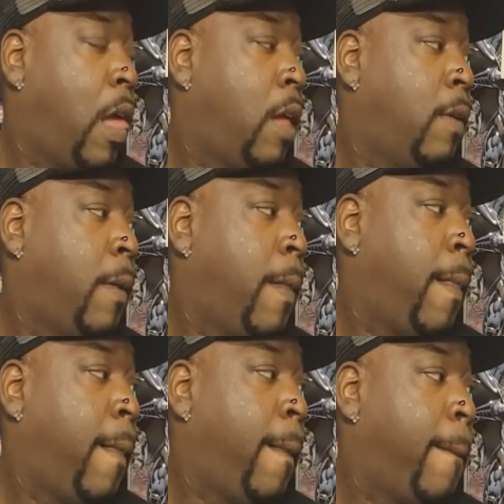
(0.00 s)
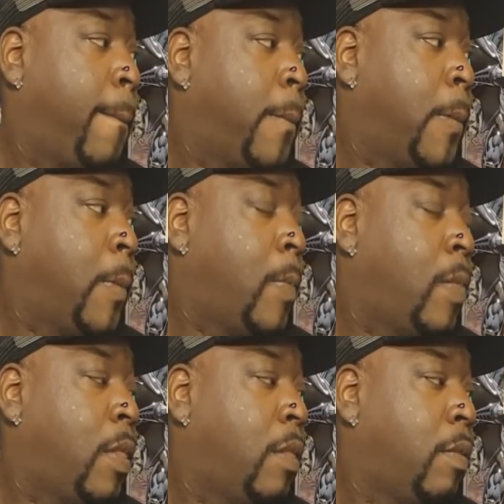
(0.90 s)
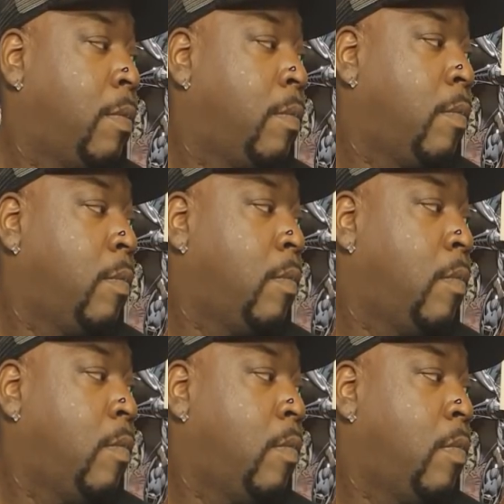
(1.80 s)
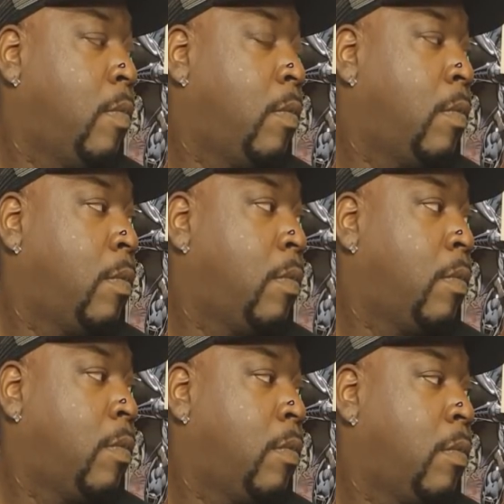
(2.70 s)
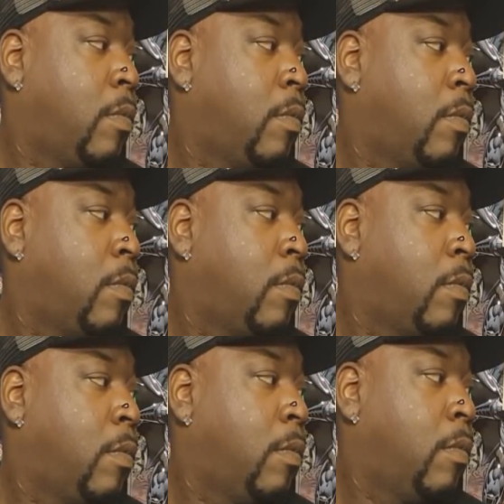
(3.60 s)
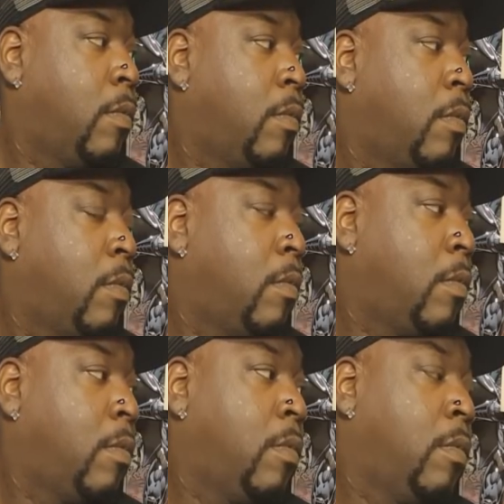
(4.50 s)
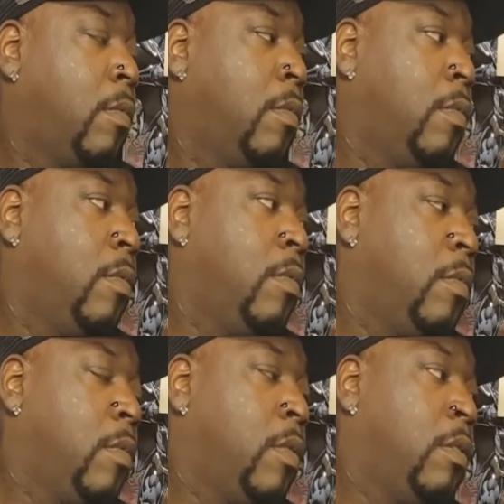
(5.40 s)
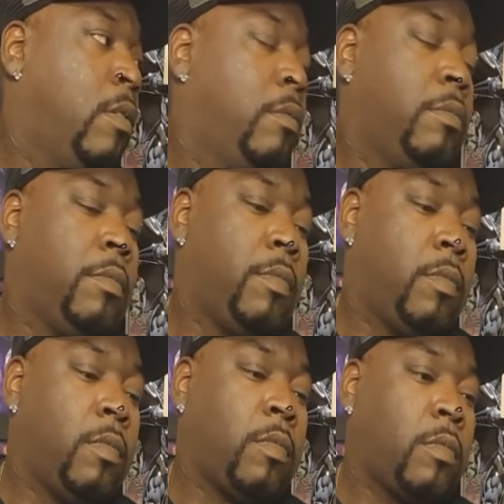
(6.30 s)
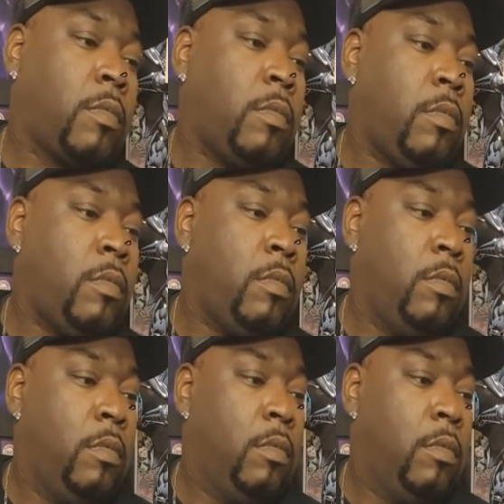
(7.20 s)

(silent)